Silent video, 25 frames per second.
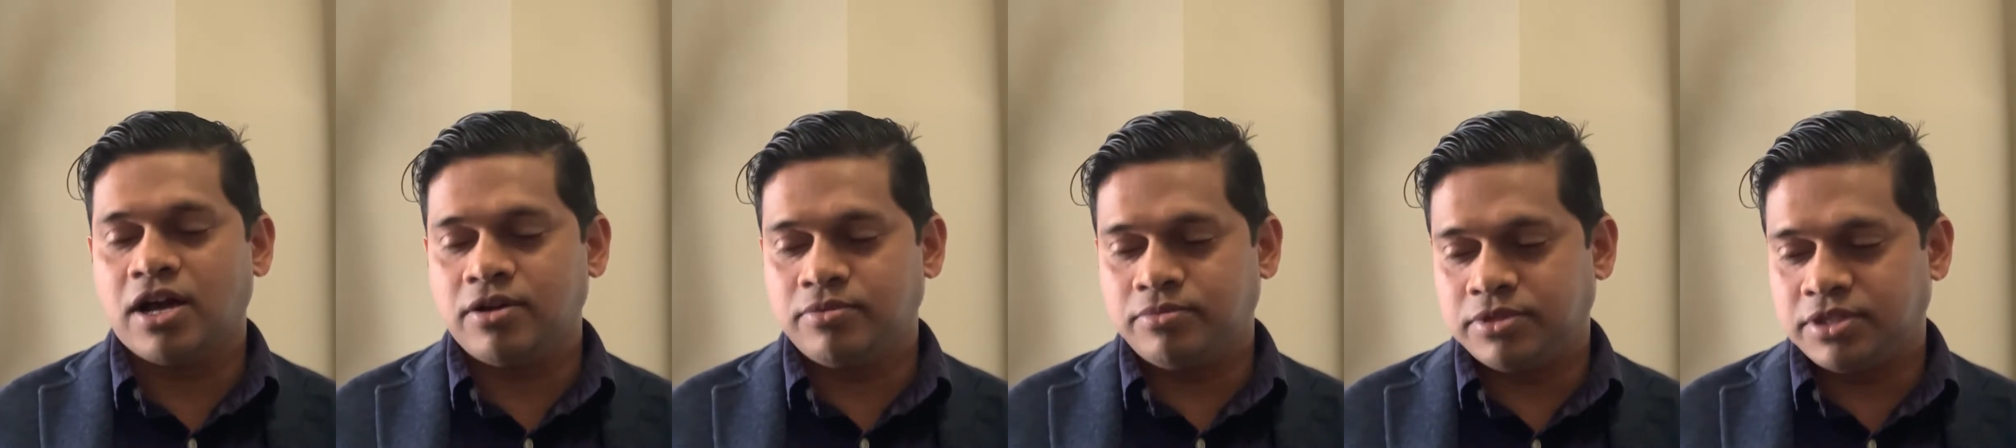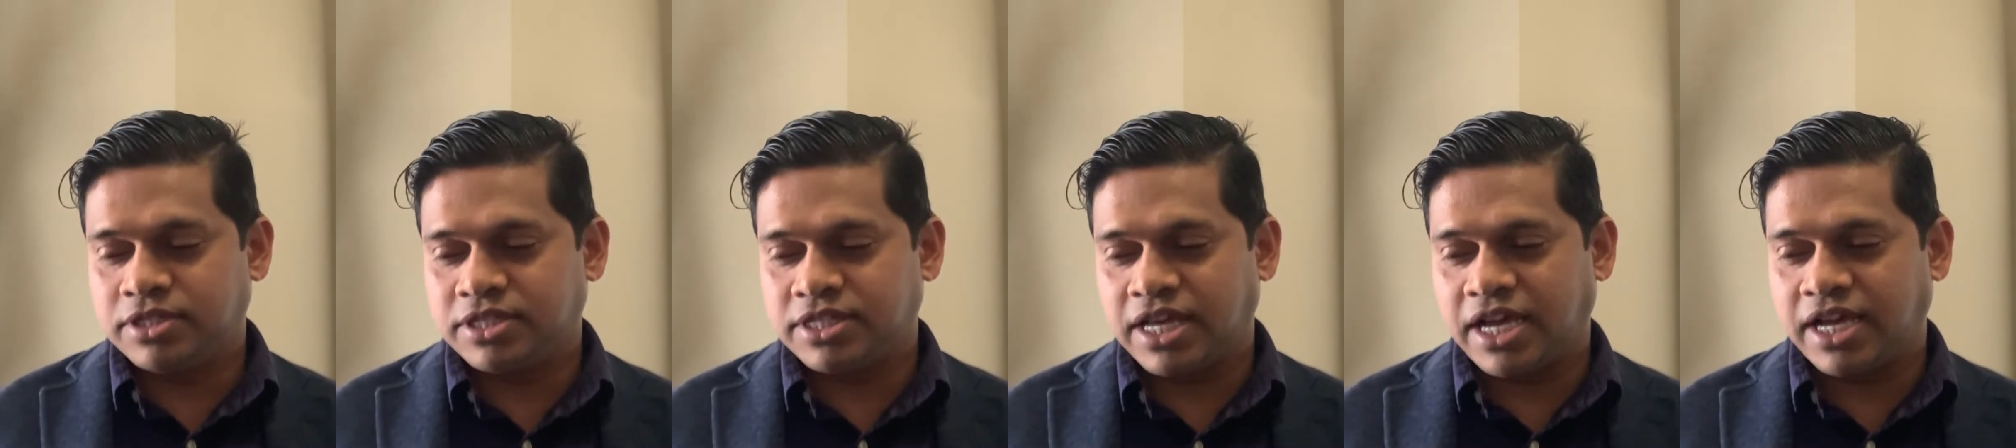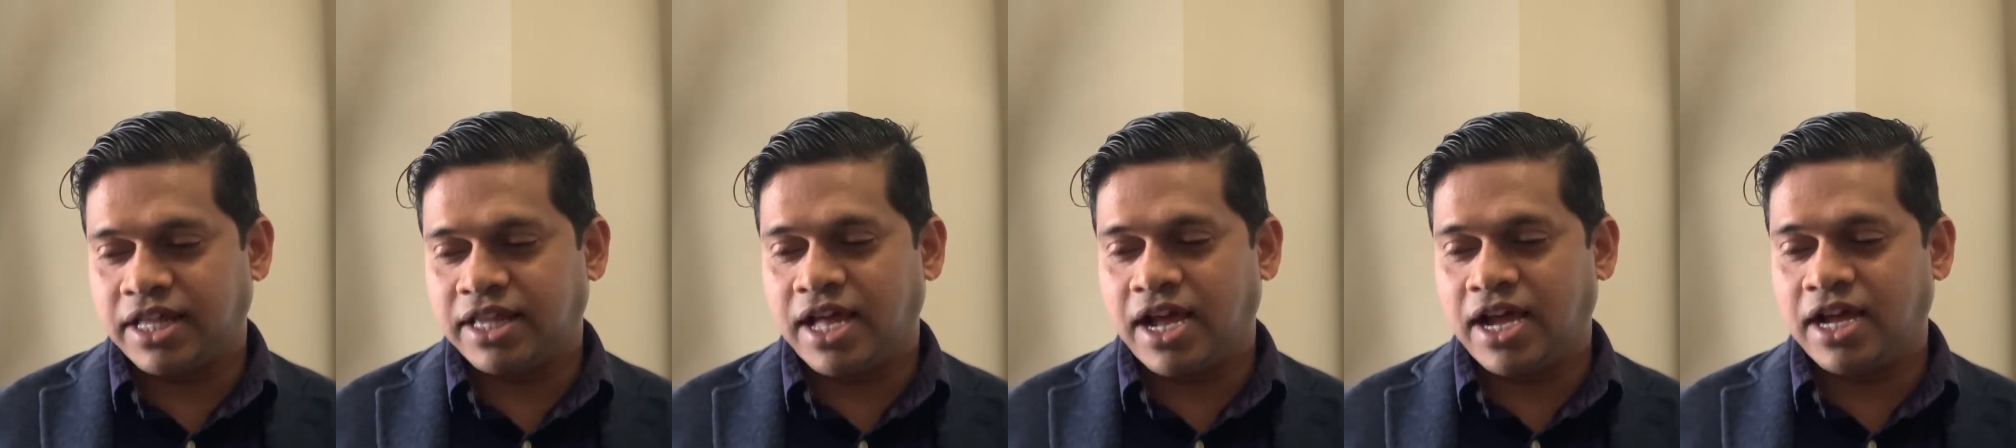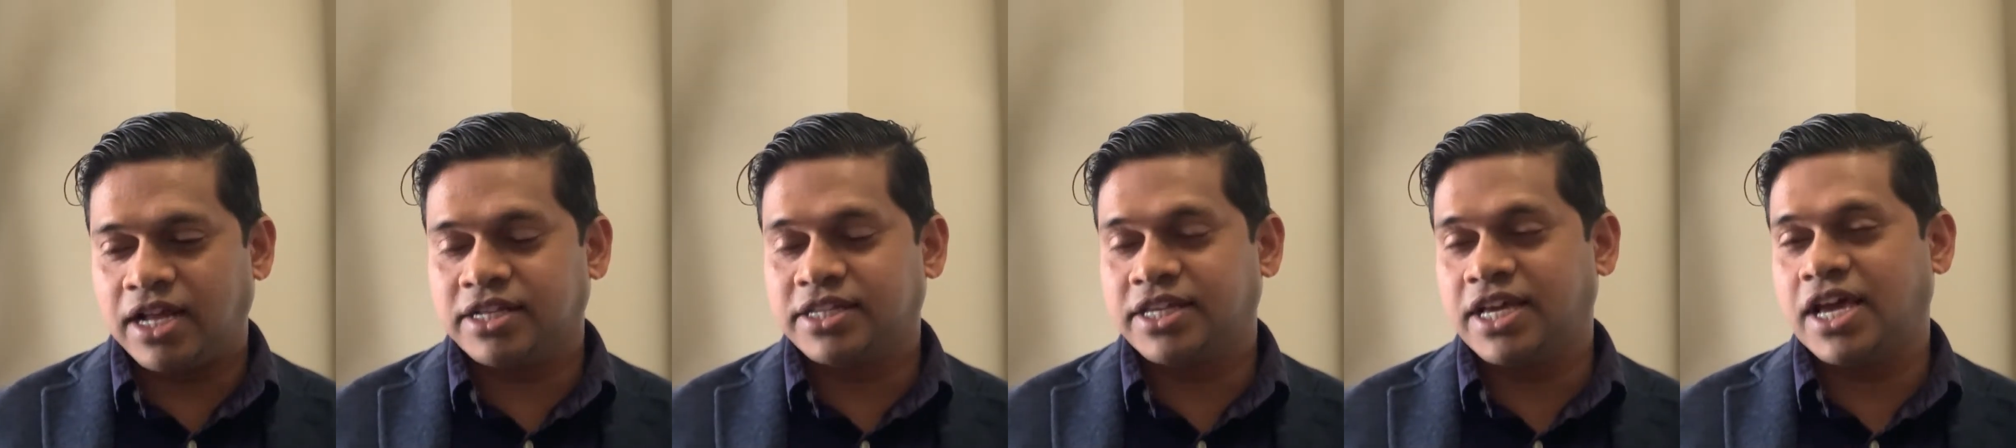I would say
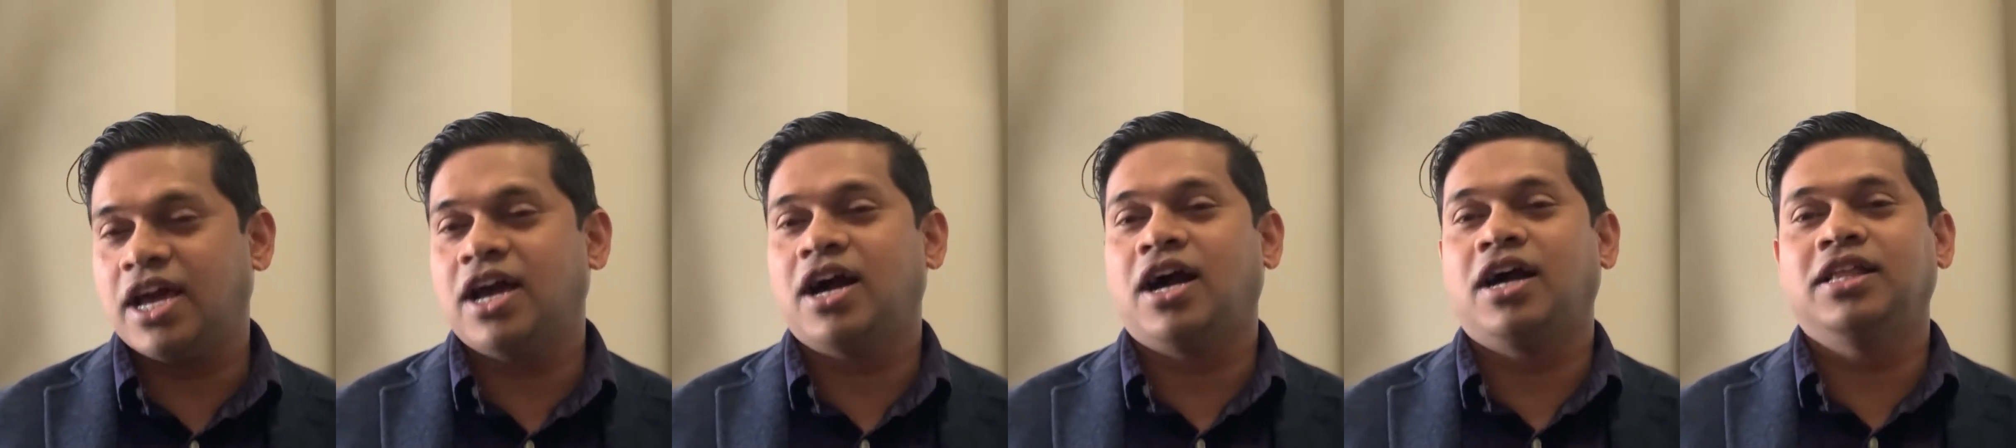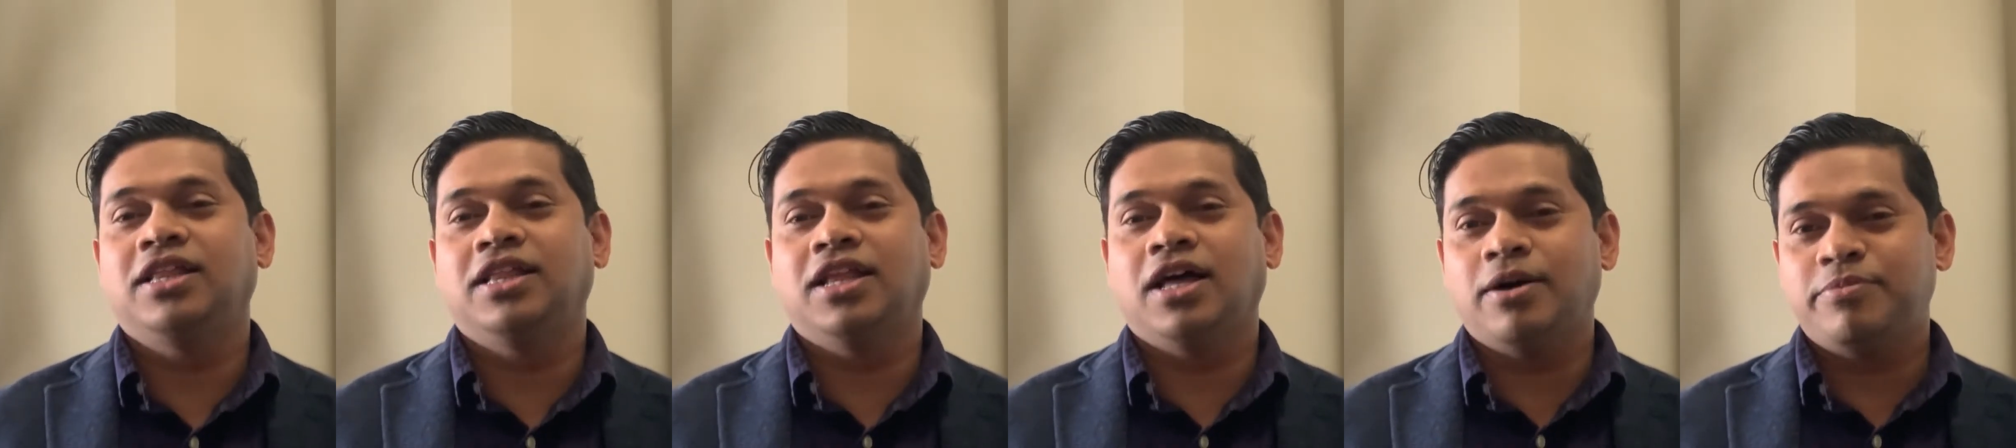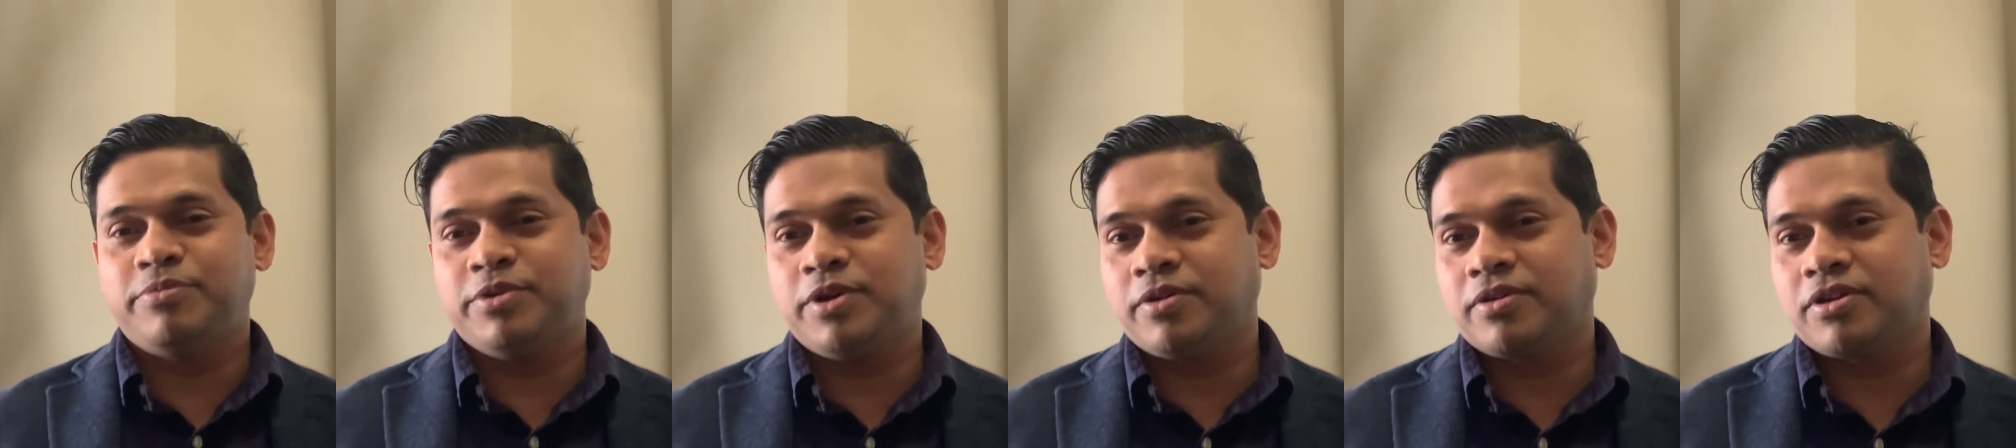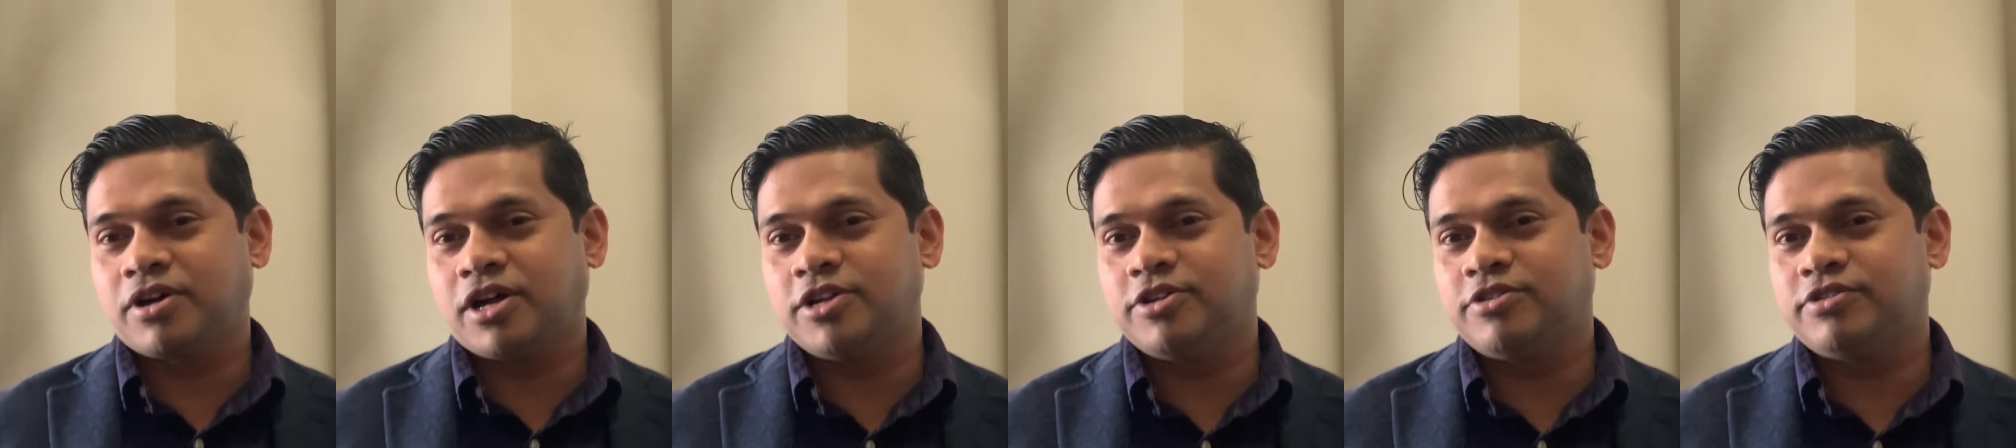that, hey, I love
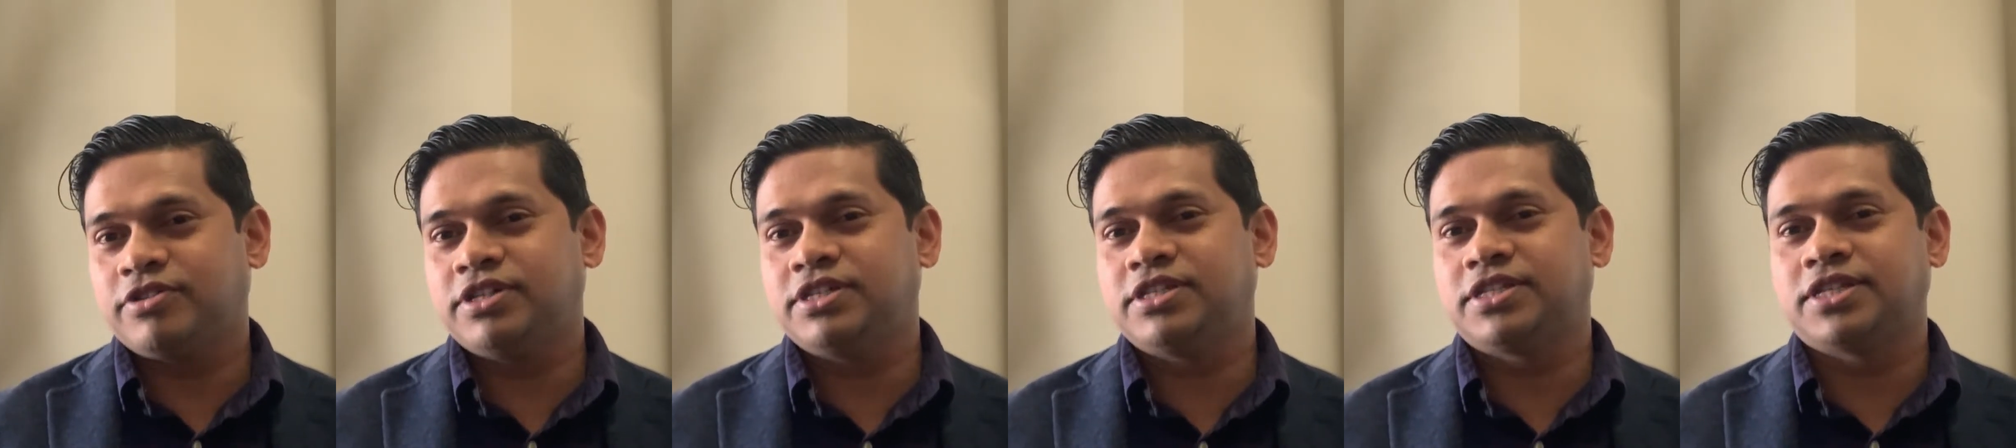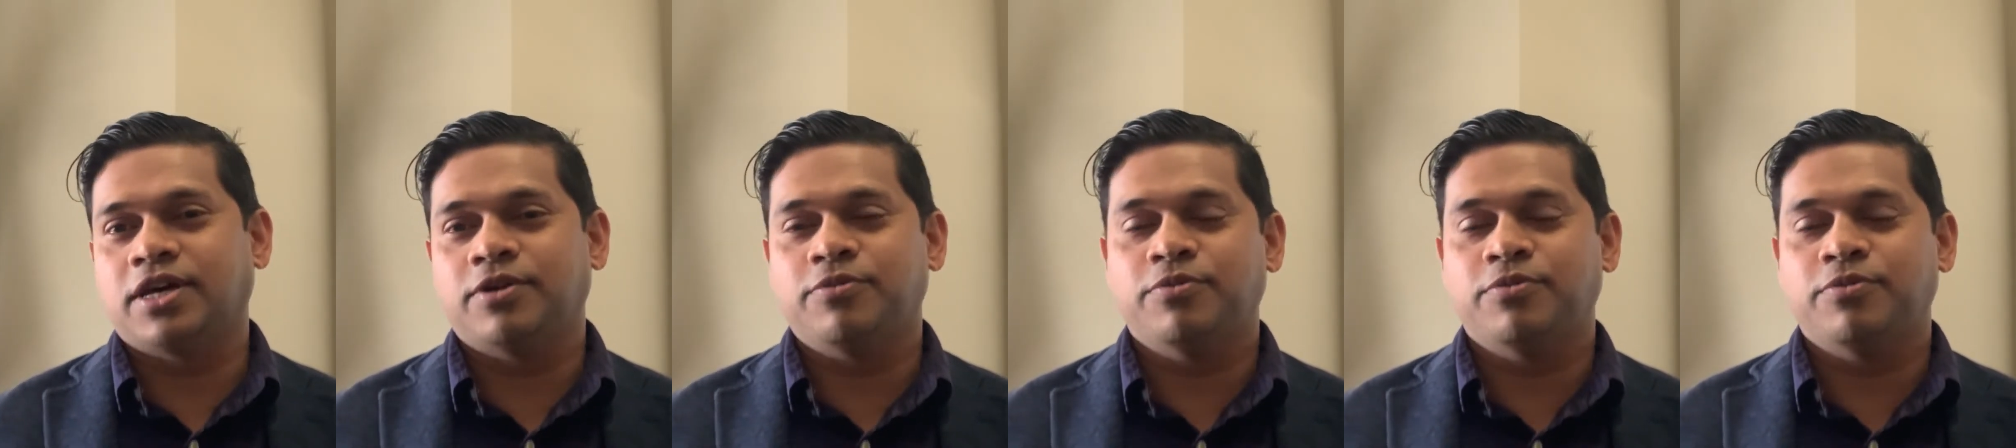your countries.